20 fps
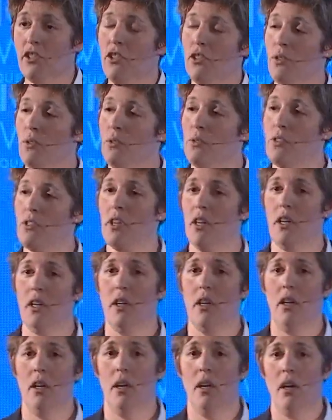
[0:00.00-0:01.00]
News,
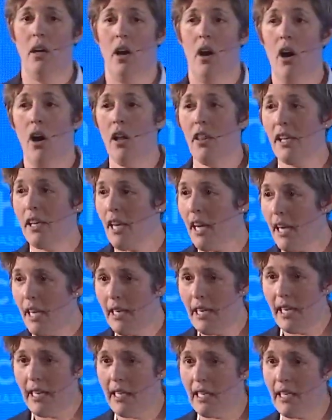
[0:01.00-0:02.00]
all the
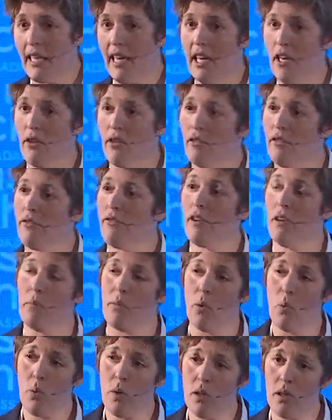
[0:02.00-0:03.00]
hate I encountered from
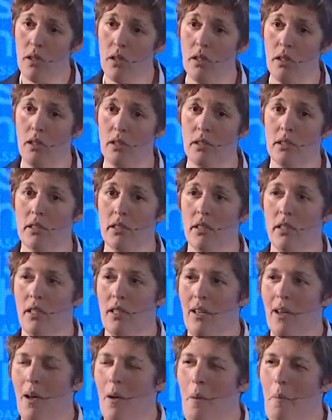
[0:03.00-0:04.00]
the world,
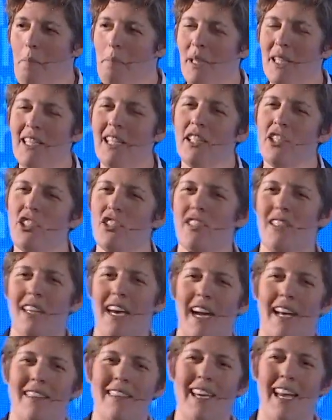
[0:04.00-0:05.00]
but not just
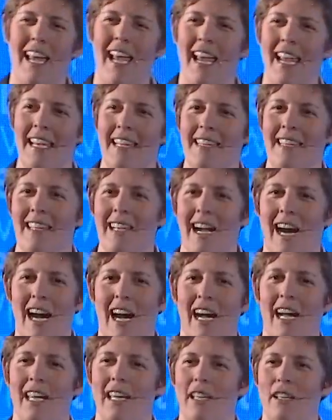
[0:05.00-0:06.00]
that, the hate that
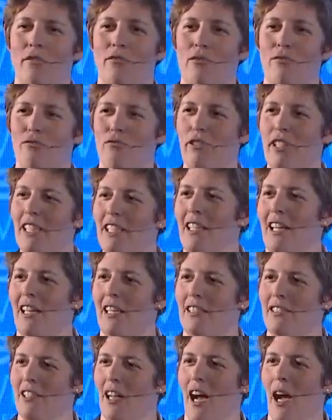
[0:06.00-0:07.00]
I
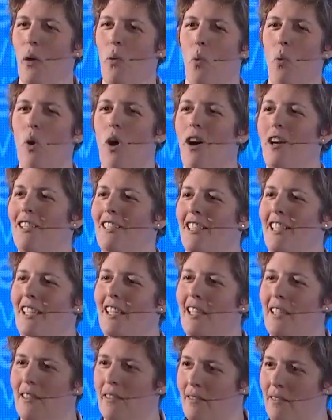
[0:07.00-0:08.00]
realized I walked
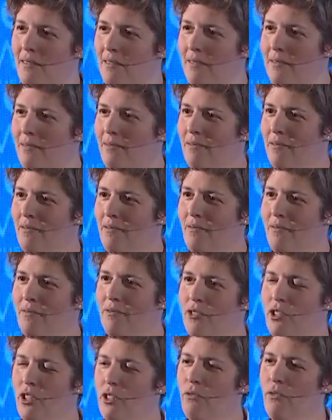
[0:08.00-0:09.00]
in
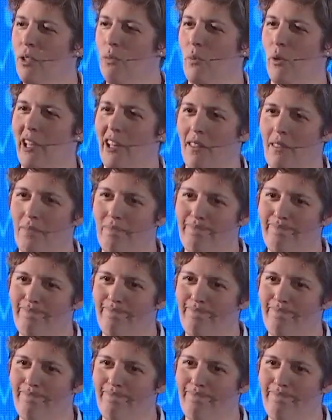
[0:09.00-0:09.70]
to the room with.